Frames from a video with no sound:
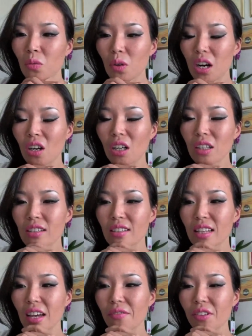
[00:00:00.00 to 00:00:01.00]
Well, at
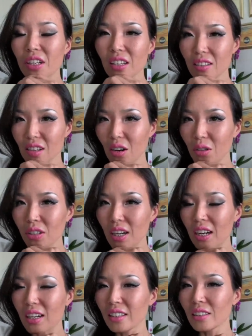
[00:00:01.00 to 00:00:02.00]
seven years old,
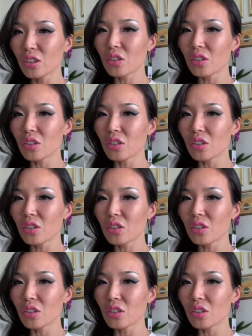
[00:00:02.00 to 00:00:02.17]
I